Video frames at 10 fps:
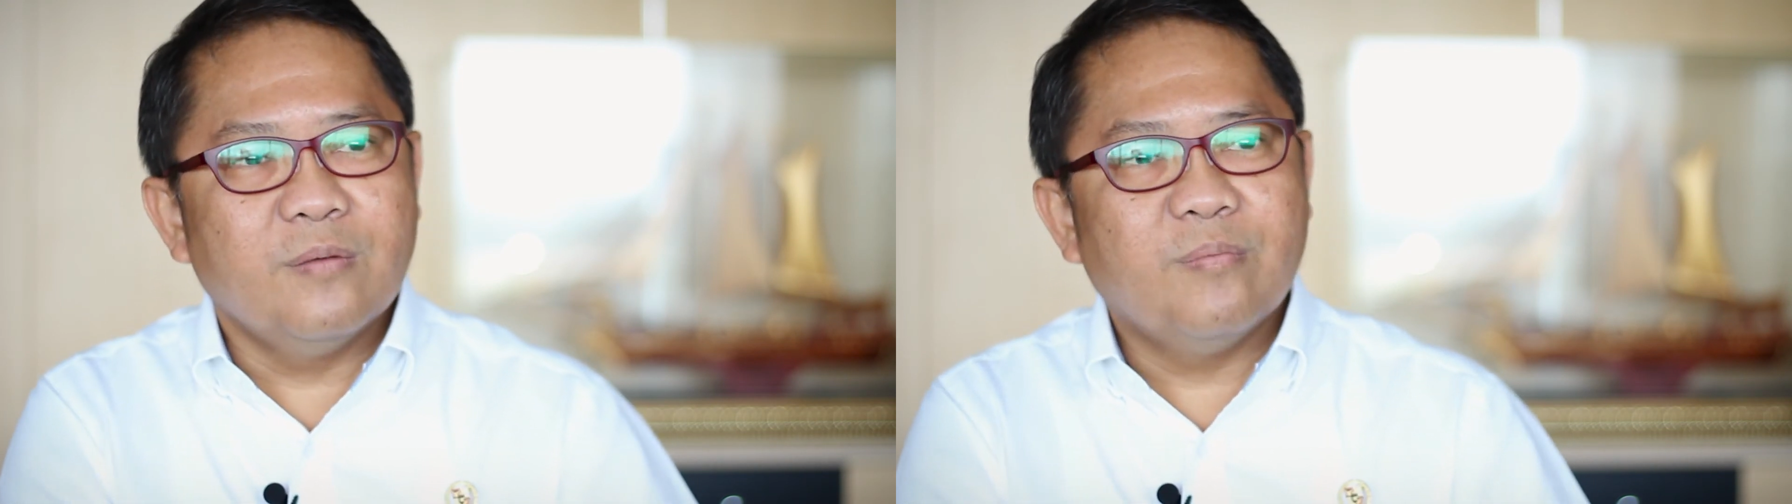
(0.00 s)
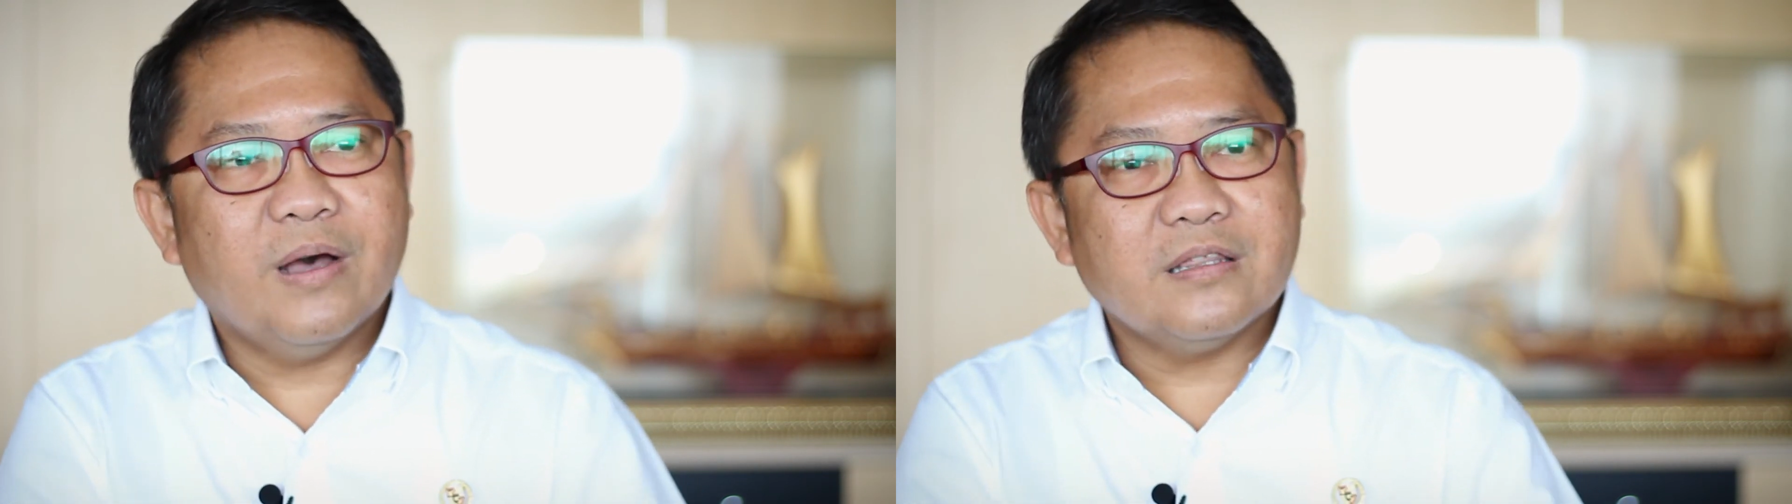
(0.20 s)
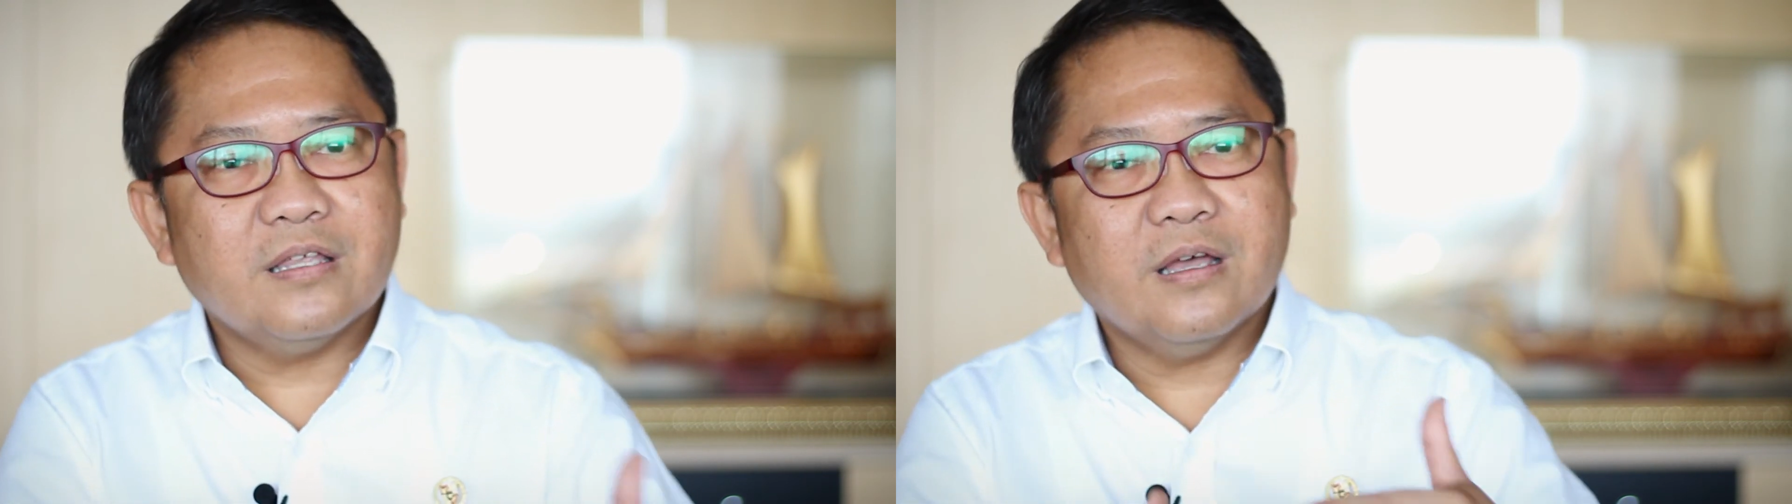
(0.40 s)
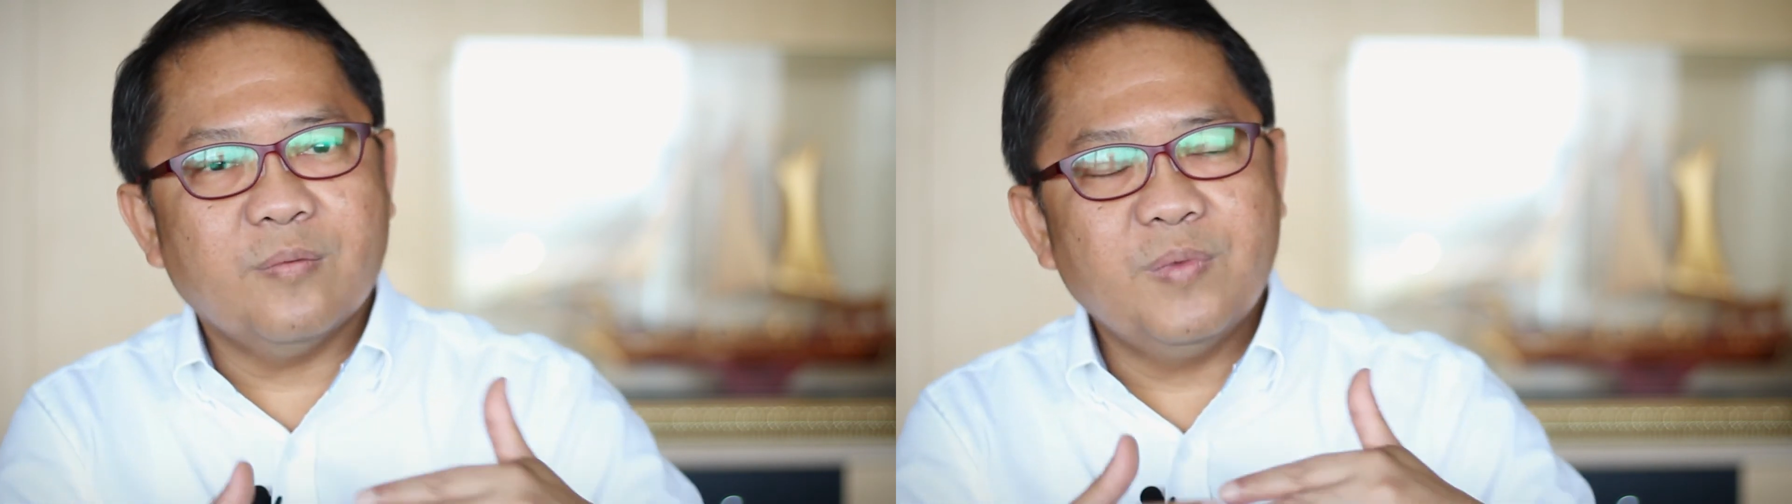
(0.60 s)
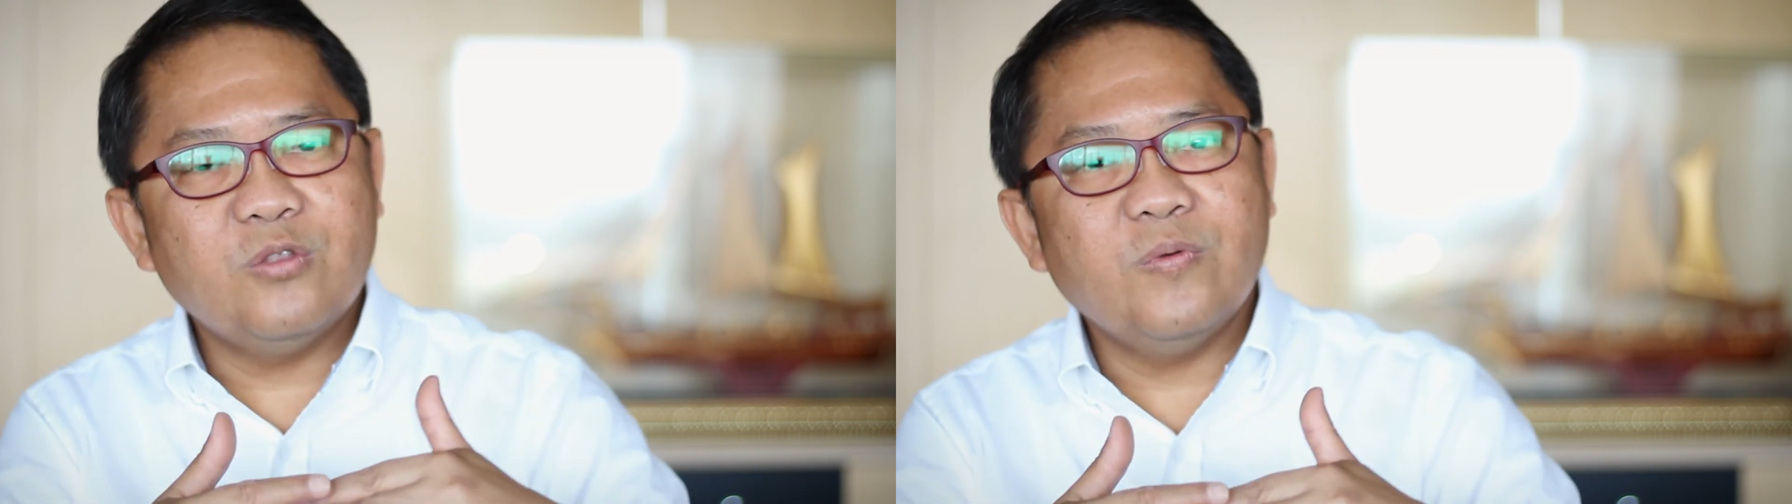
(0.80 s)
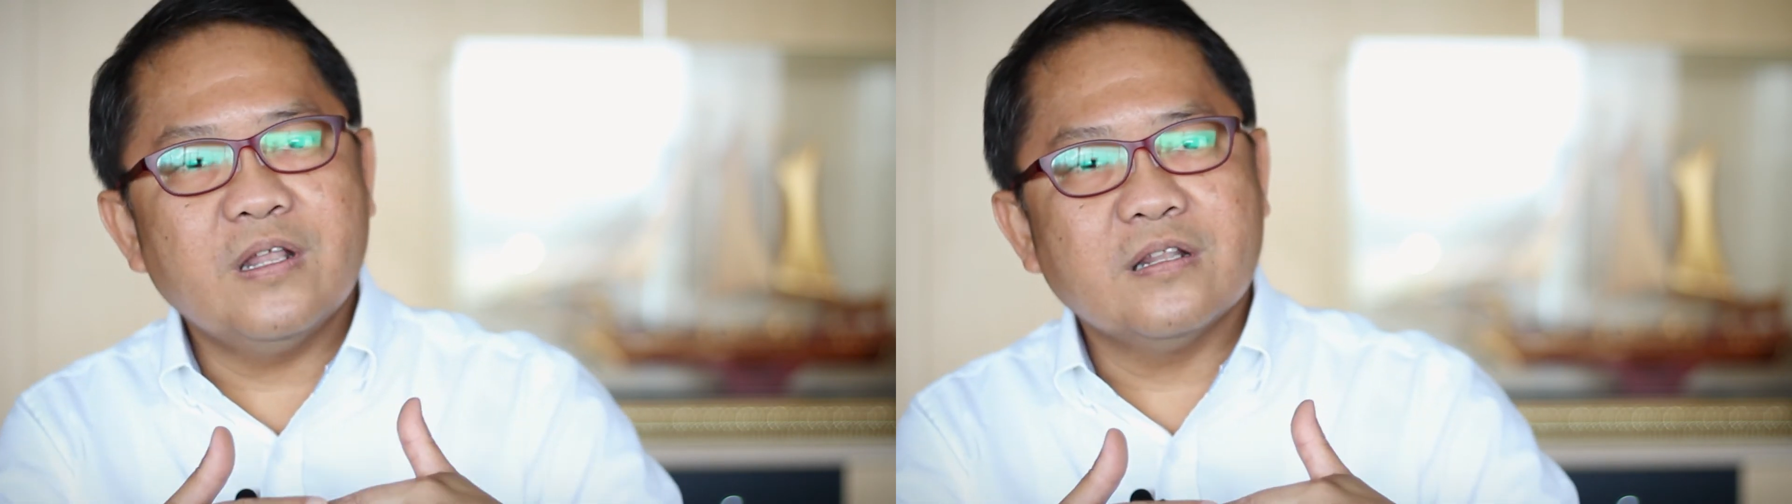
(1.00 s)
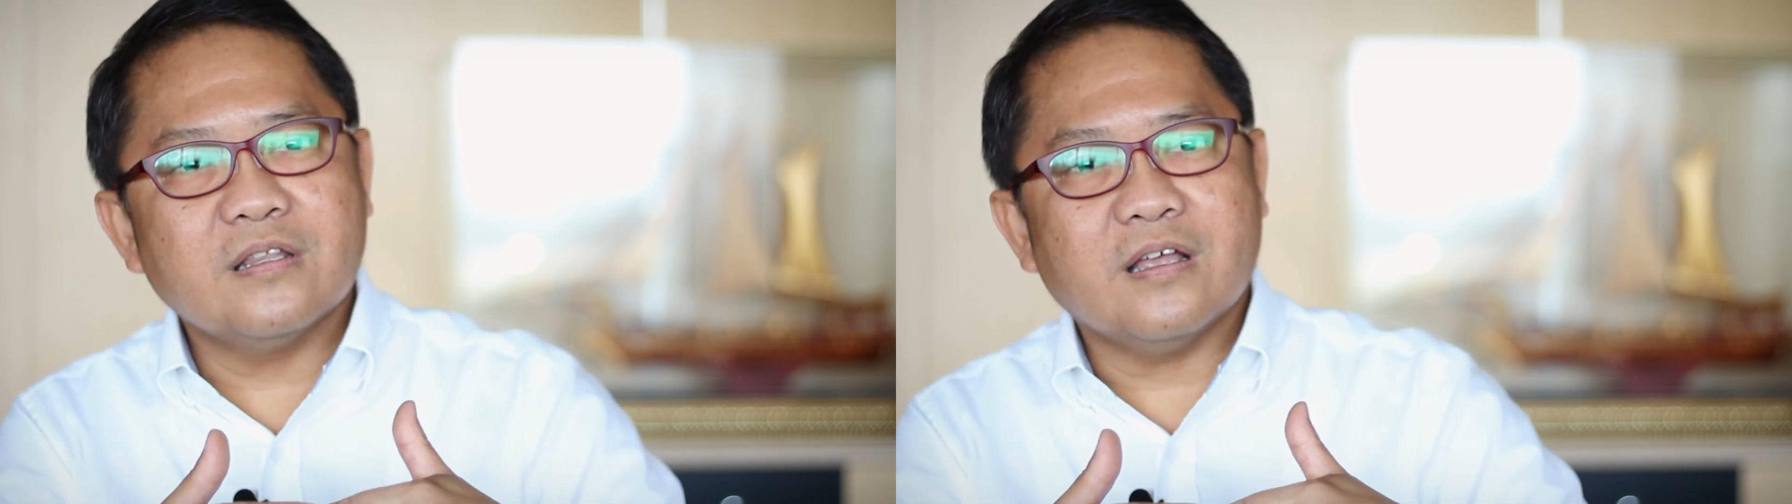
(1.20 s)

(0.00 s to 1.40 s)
But between